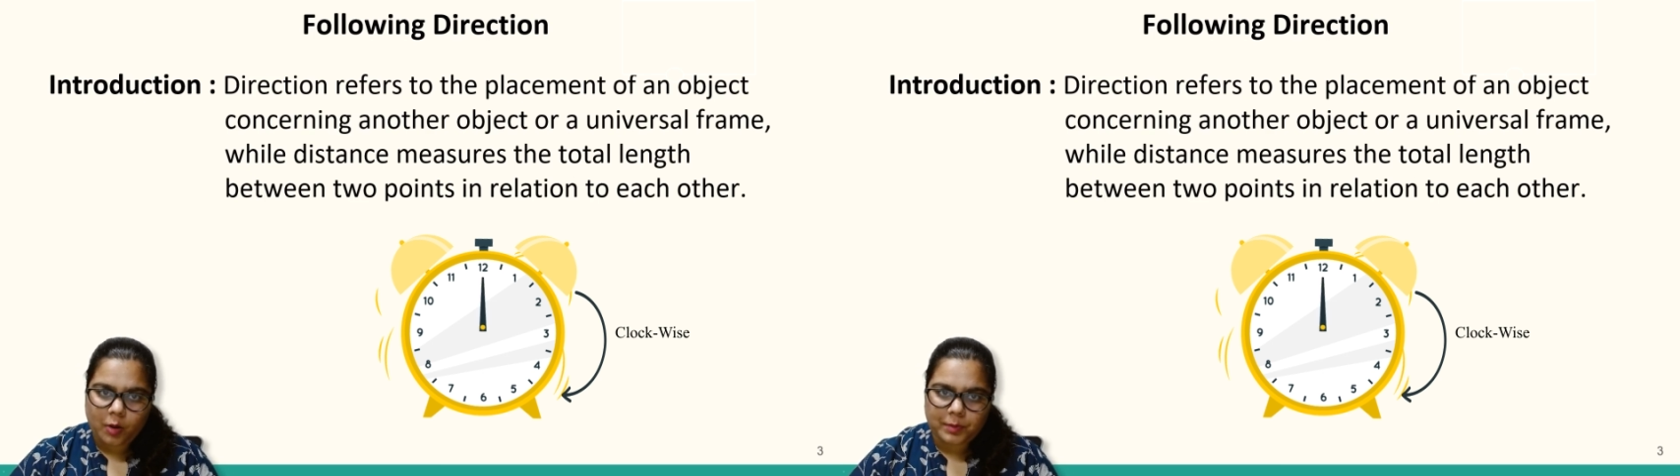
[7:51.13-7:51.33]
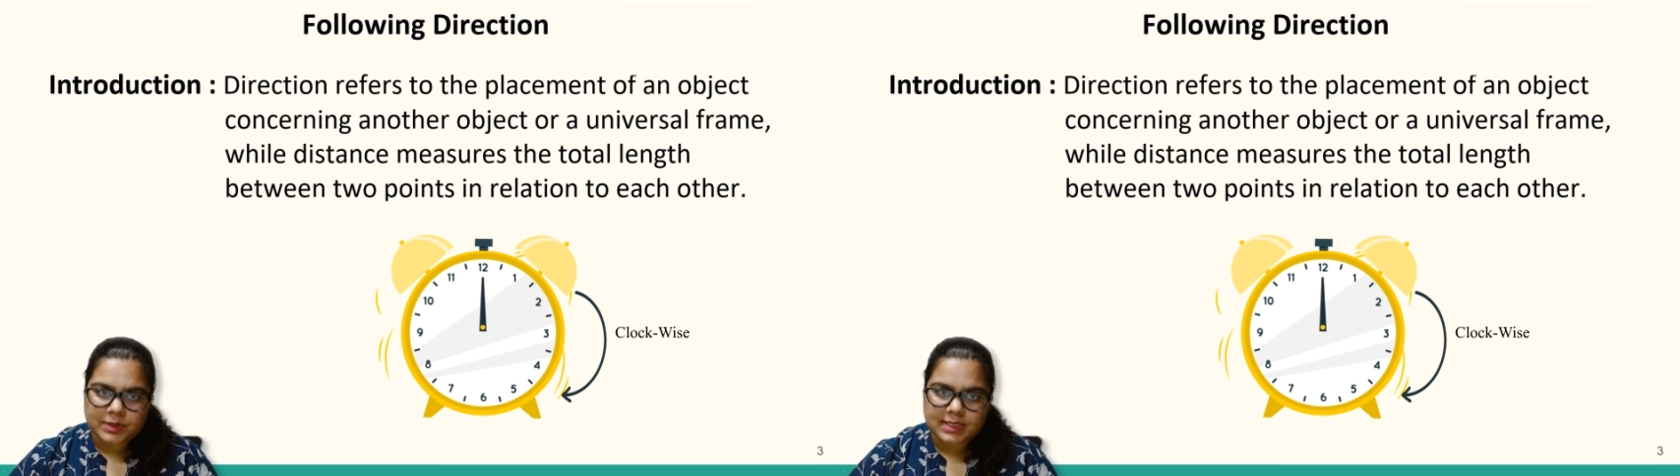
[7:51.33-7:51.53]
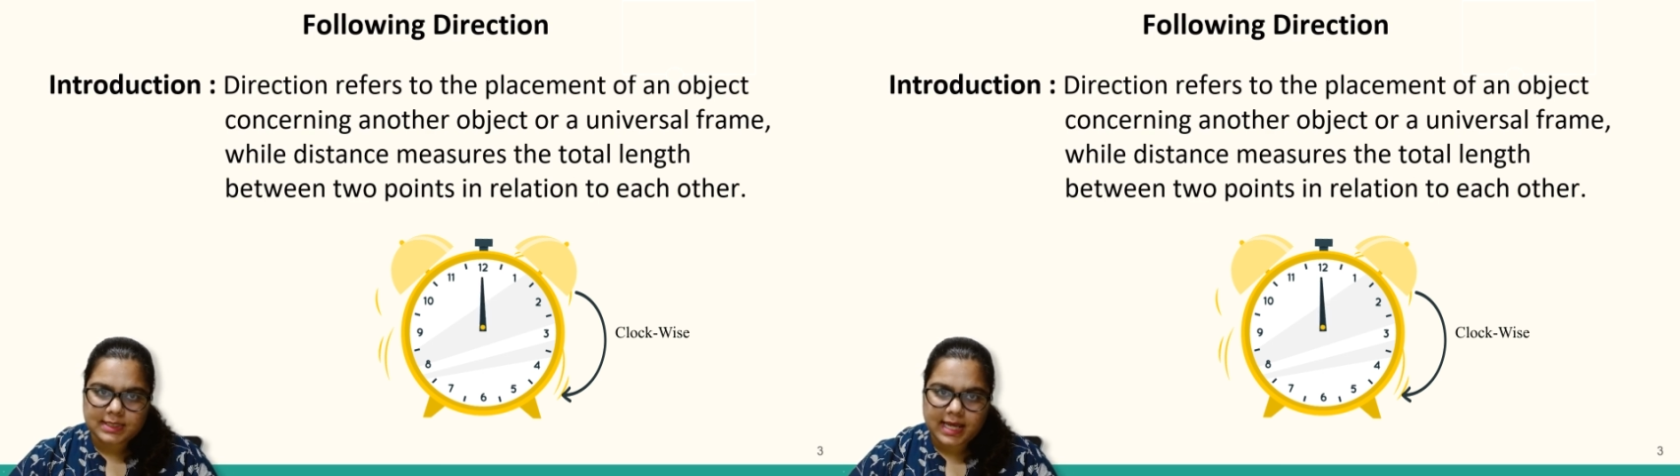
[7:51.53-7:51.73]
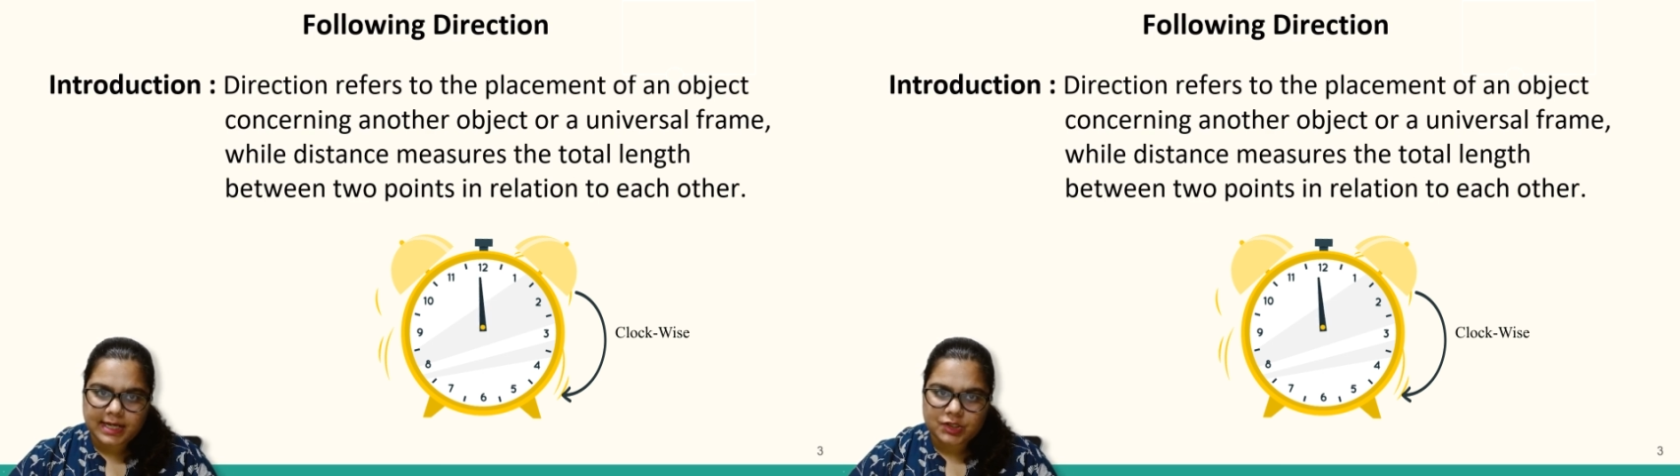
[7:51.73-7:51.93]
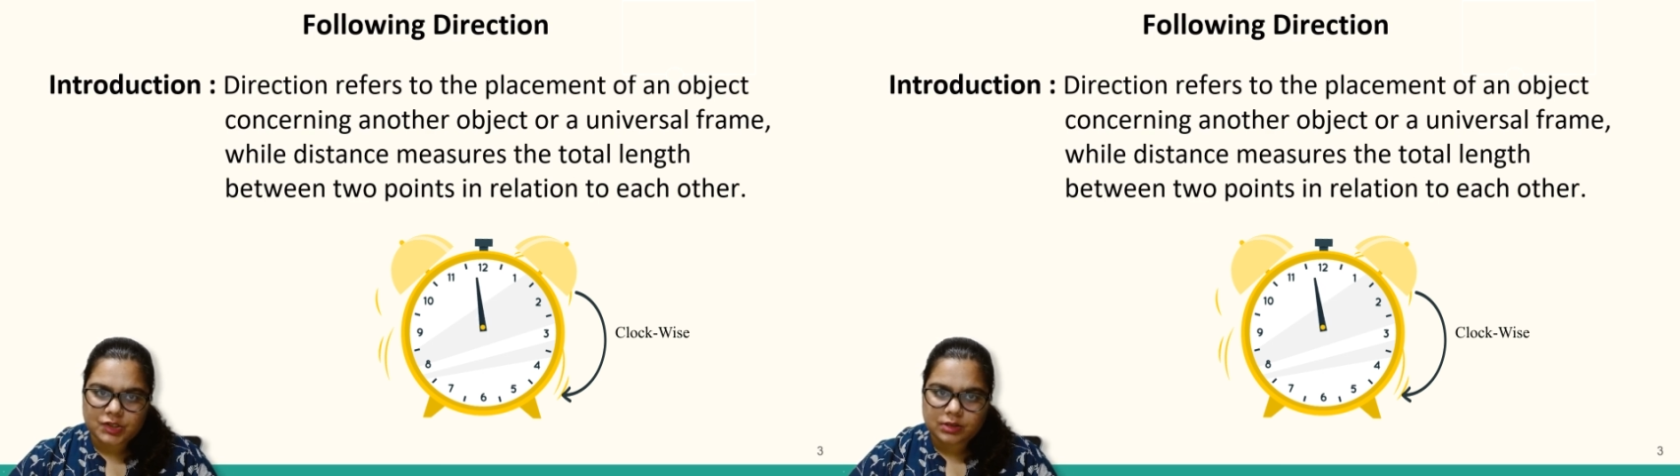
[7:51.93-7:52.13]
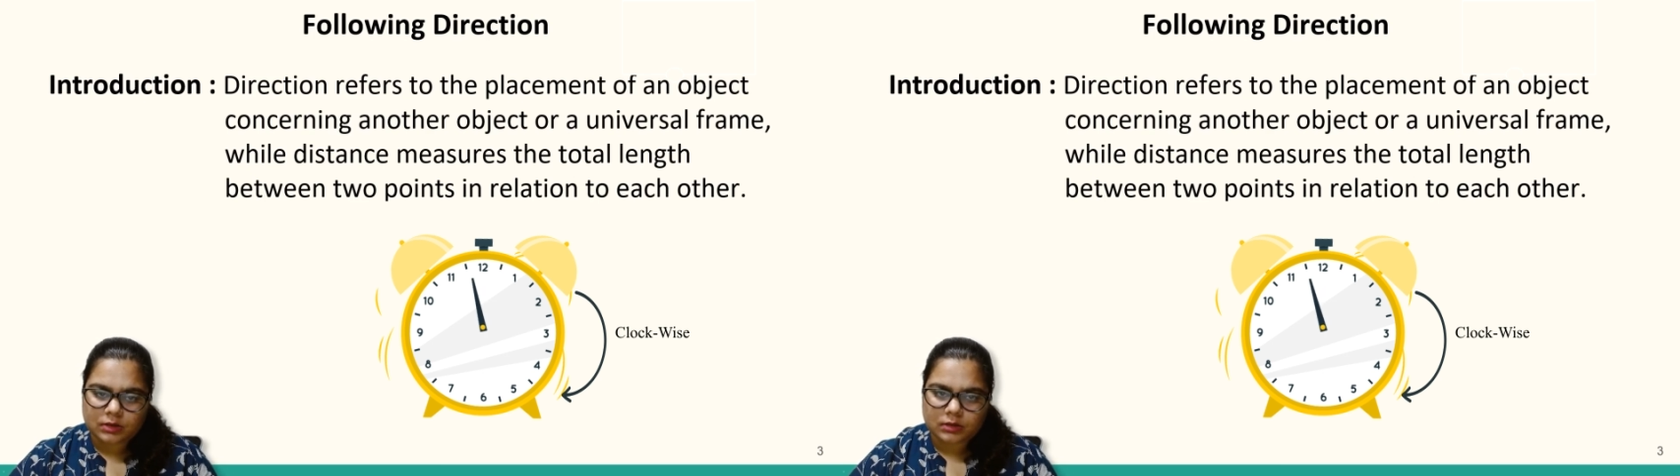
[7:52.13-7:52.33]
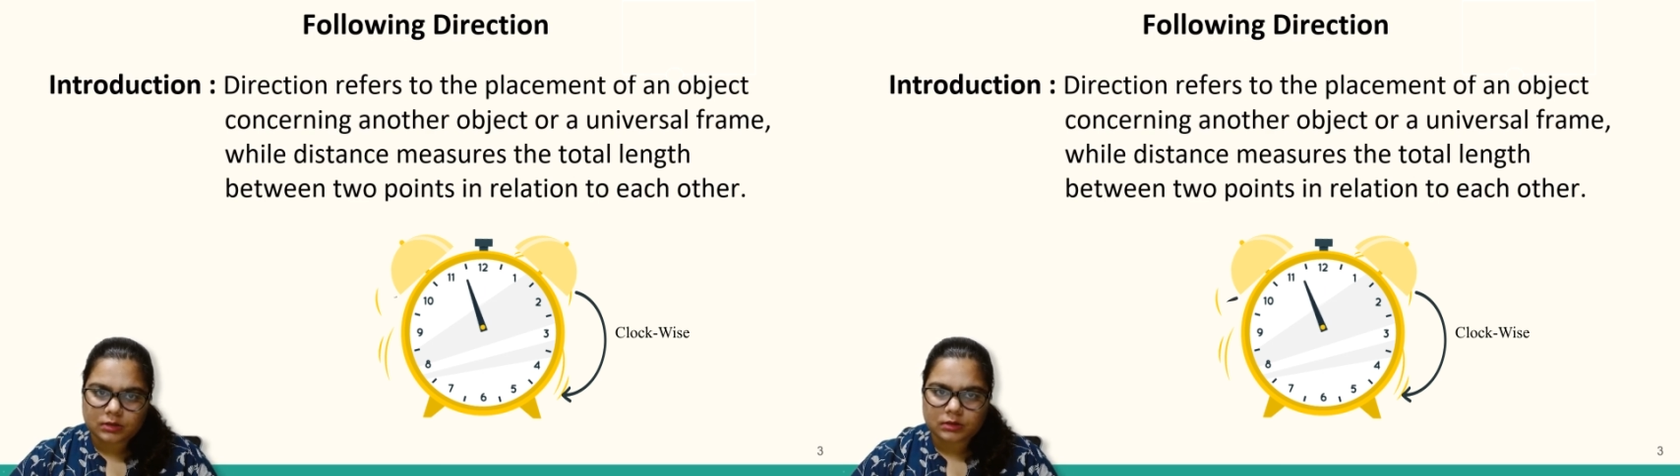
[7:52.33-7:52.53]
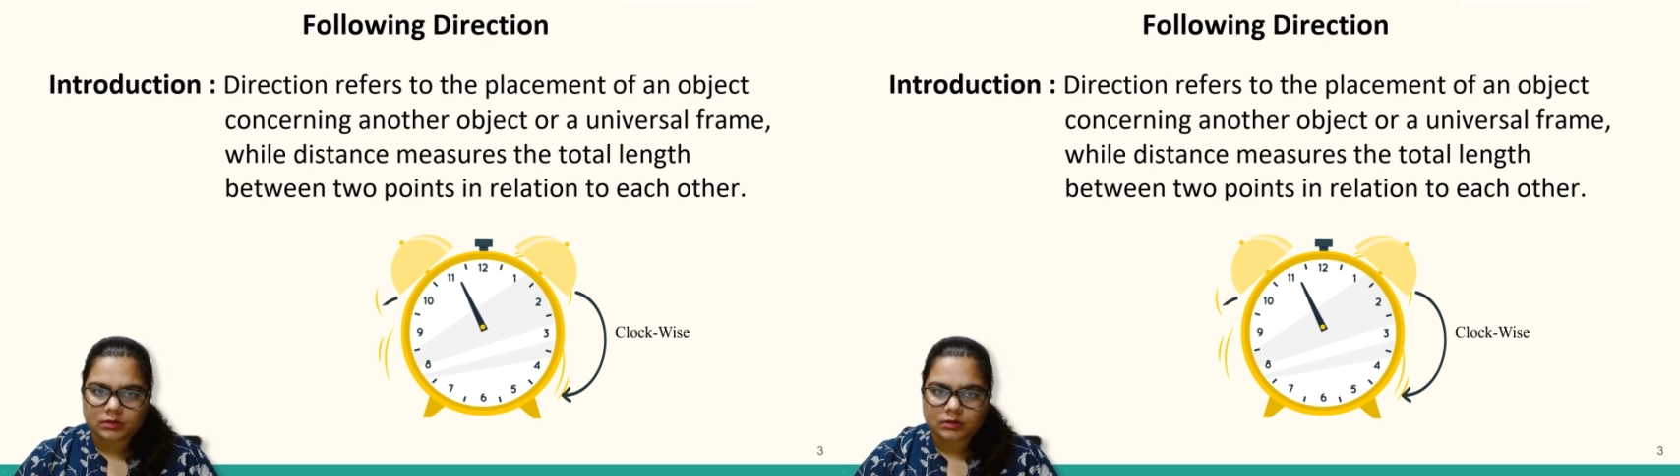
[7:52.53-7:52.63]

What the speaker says: opposite direction,